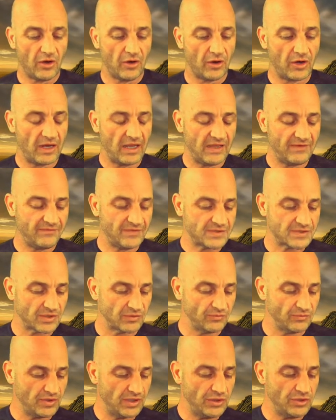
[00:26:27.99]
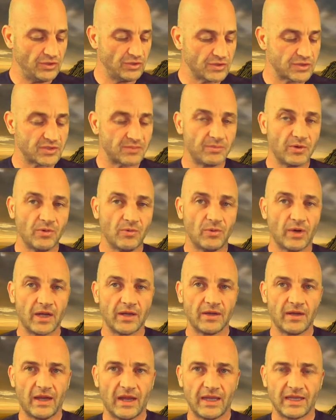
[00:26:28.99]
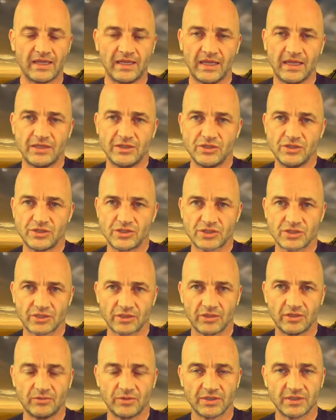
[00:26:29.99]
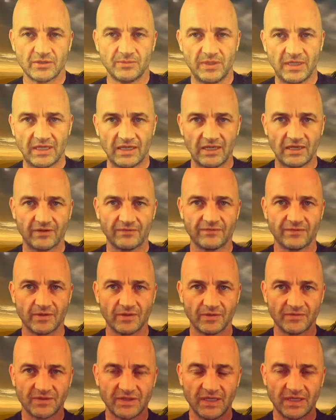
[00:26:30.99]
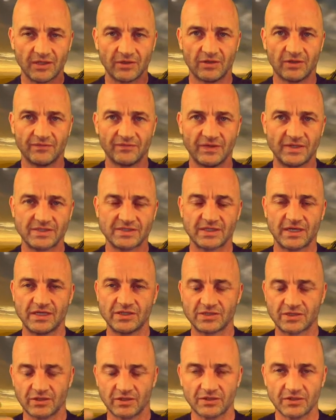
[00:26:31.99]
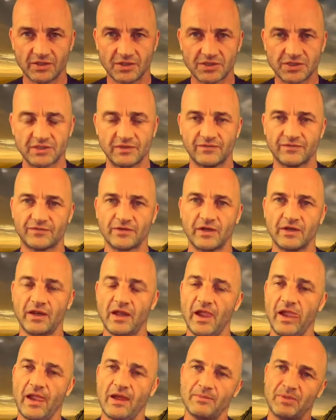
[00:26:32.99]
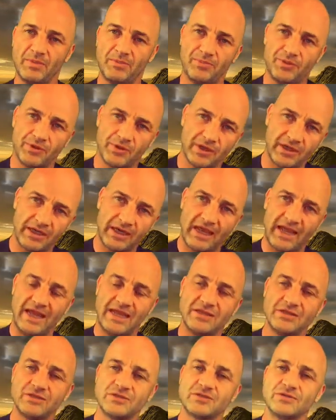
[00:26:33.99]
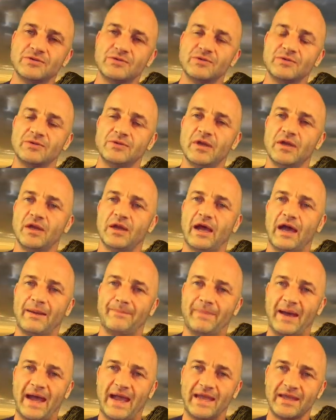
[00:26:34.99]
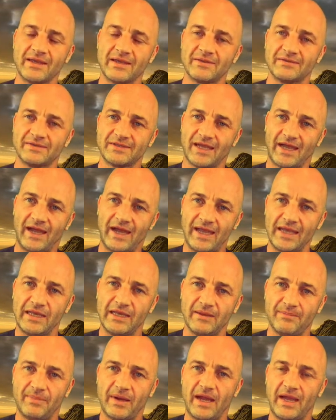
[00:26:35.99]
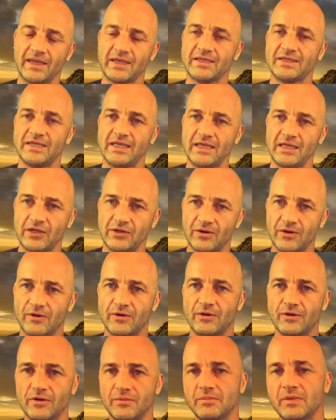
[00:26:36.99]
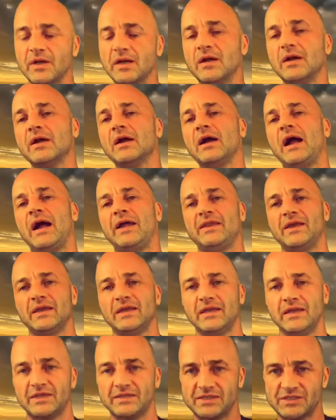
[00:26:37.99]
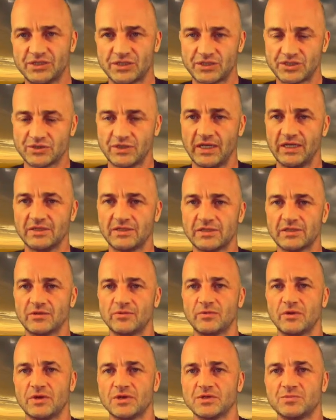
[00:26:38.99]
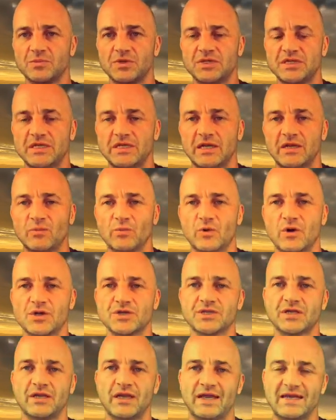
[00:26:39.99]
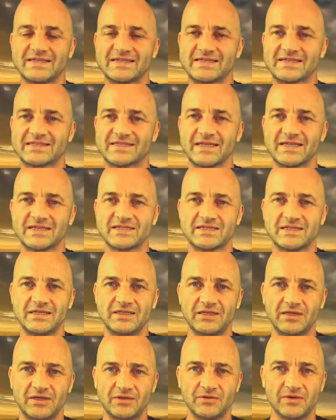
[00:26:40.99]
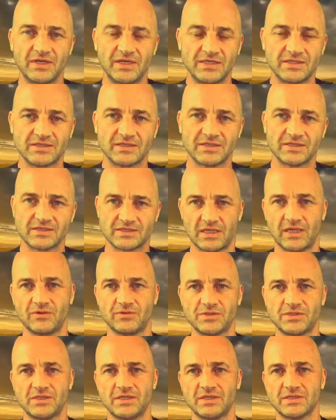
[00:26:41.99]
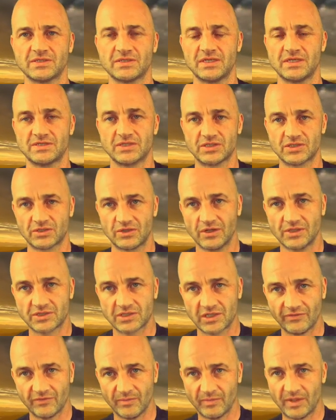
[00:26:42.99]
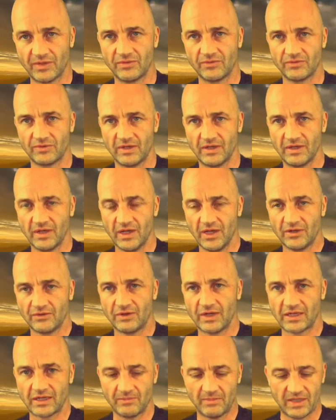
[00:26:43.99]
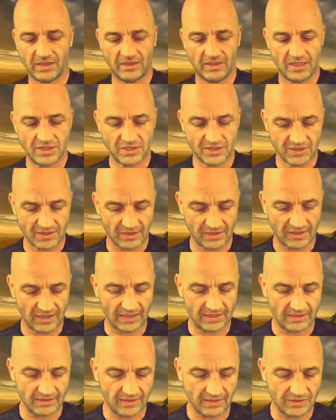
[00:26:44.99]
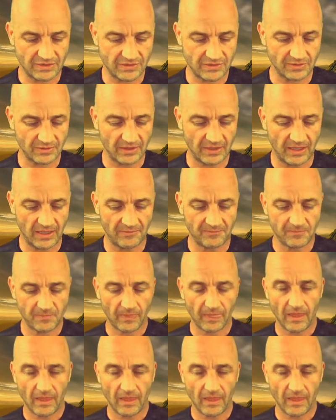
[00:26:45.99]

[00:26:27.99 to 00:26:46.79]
Or if it's a reusable one, again, you still want to be careful of taking it off at the sides, not touching the front. Be putting it into a bag, tying the bag, taking it home, and then getting it straight into the washing machine and washing it at 60 degrees Celsius is the Scottish Government recommendations and guidelines, okay?